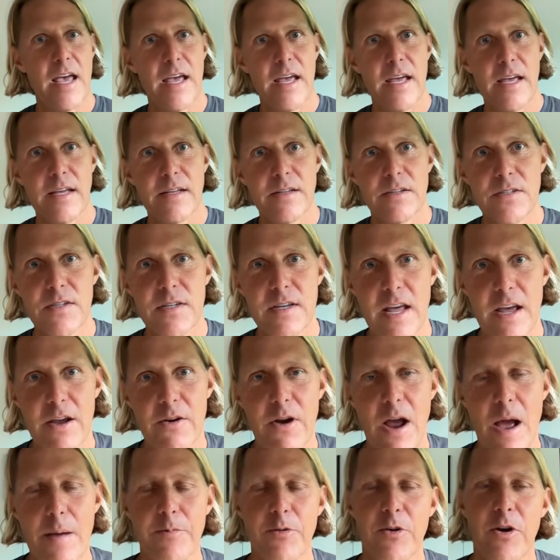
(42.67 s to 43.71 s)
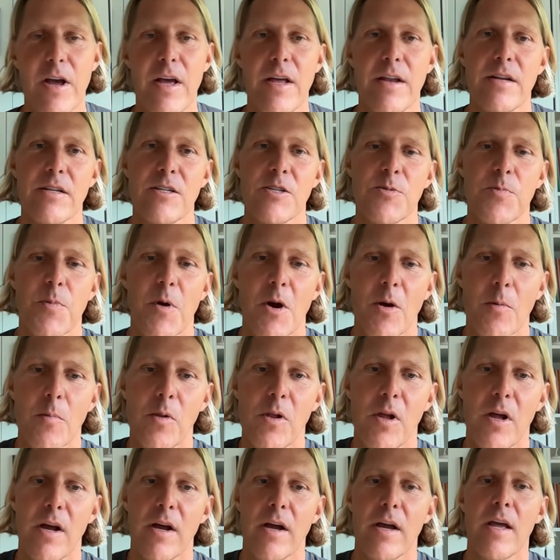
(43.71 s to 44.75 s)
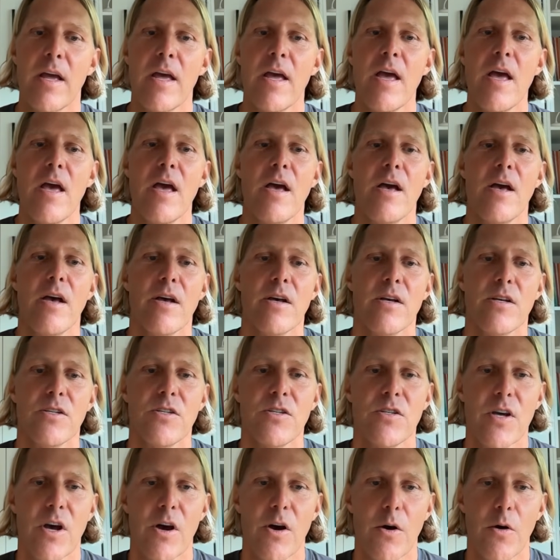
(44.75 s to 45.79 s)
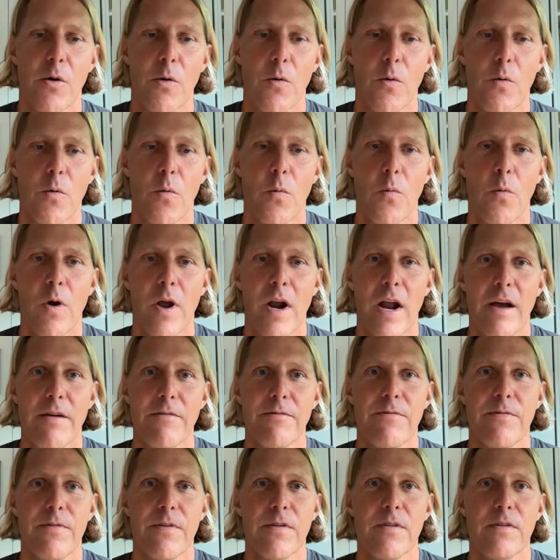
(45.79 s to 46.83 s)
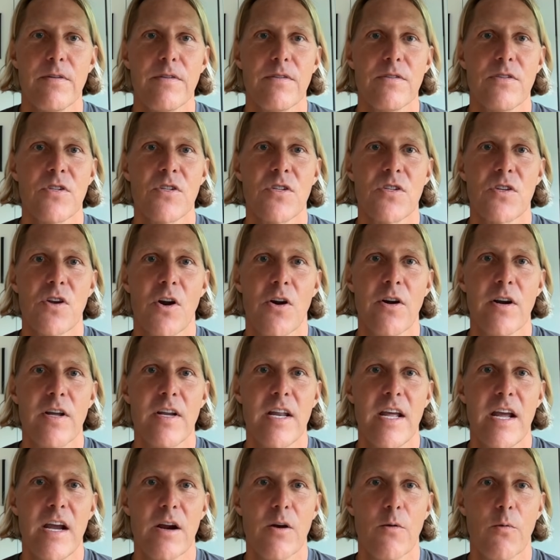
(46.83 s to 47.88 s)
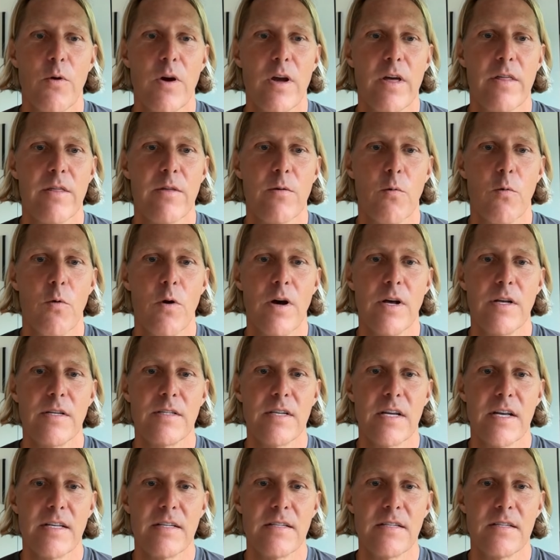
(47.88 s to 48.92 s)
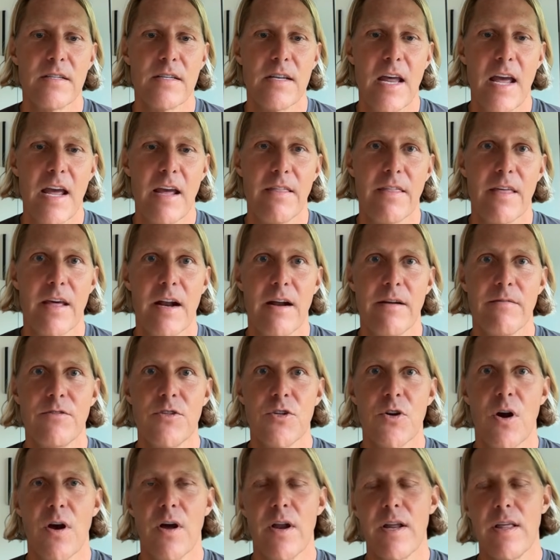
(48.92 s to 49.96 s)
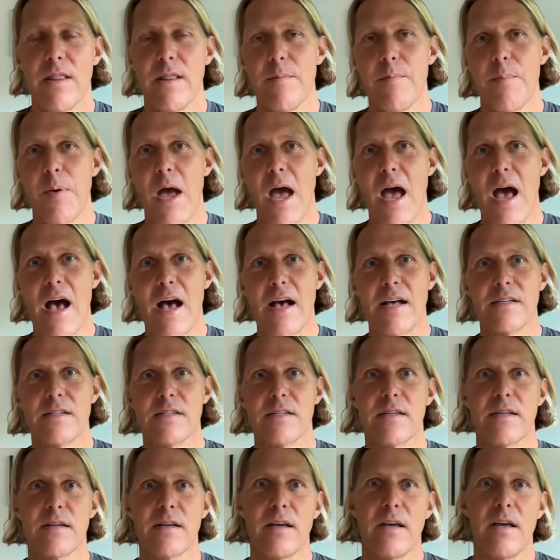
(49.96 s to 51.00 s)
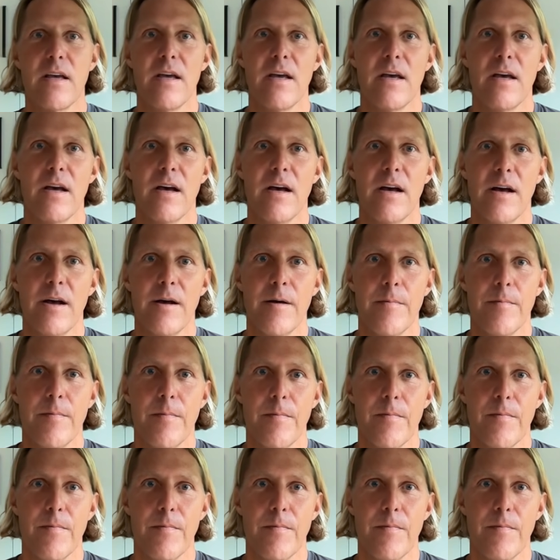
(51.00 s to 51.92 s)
a snake wrapped around a spark plug. So what I've started here with was a snake that I've drawn in the past. I